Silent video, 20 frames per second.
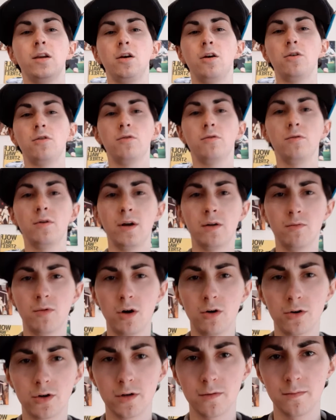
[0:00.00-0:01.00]
Hello and
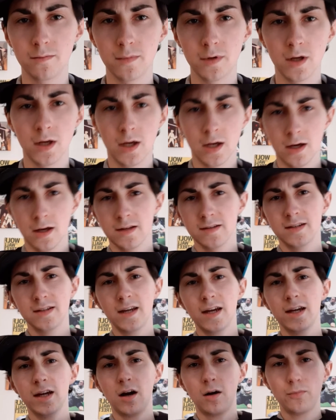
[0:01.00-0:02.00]
welcome.
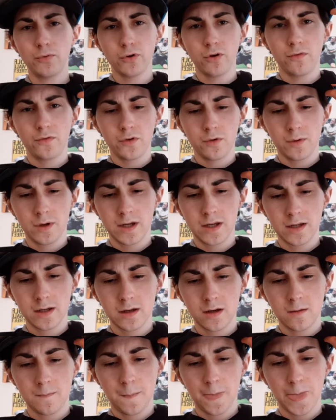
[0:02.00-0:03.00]
Today I'll be
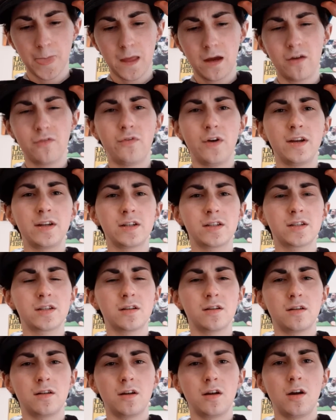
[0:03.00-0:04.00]
reviewing Event
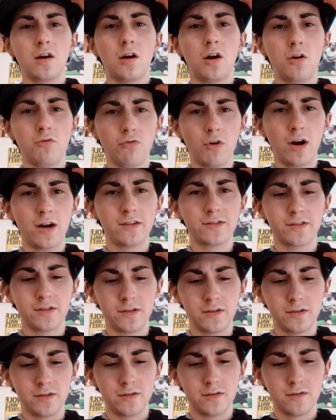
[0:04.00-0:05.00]

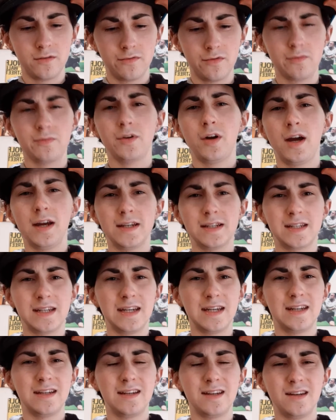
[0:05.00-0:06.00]
Horizon from
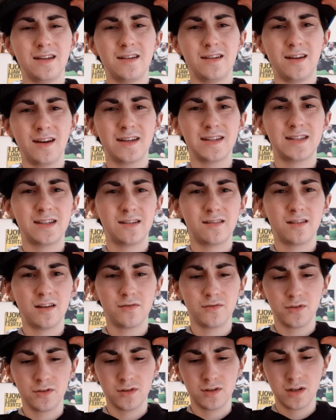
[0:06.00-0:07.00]

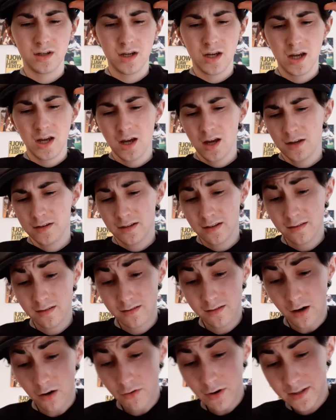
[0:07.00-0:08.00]
1997. This
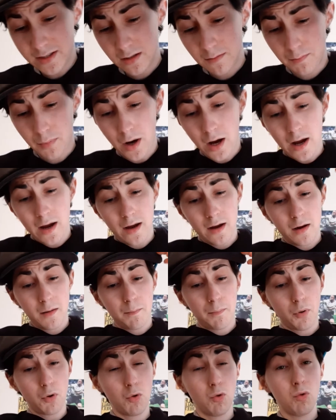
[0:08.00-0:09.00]
is directed by
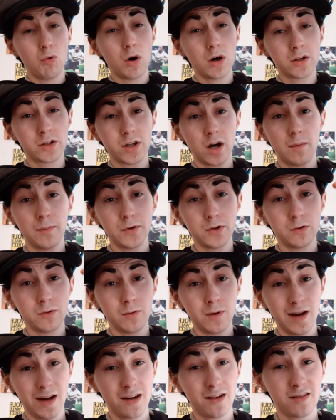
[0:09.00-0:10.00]
Paul
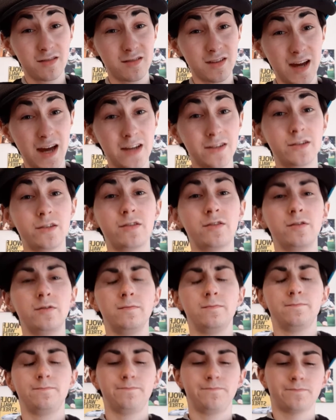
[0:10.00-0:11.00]
W.S.
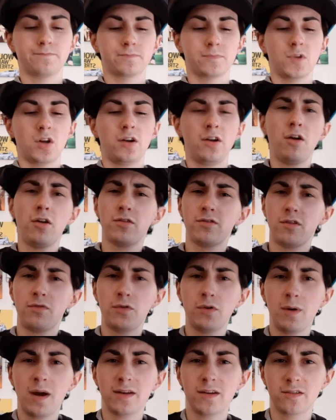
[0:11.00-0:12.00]
Anderson. I know there's a
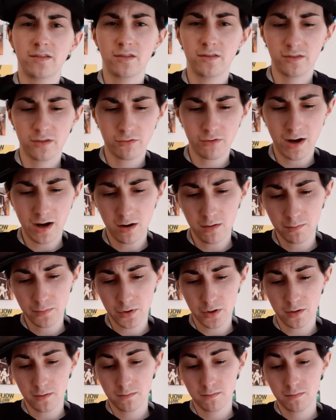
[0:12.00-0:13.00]
few Andersons around,
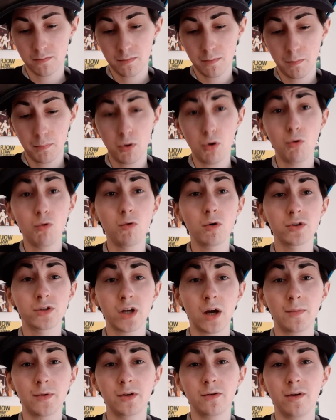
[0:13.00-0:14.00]
but Paul
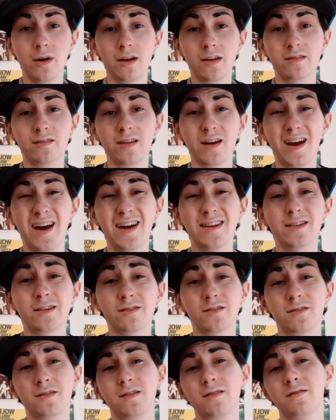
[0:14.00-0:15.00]
W.S.
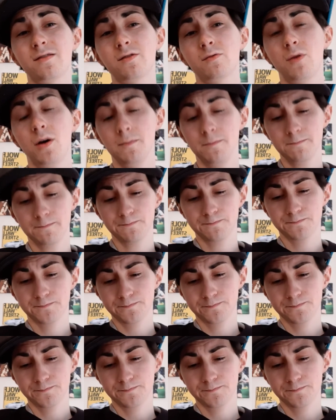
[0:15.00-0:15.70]
Anderson, this is the one.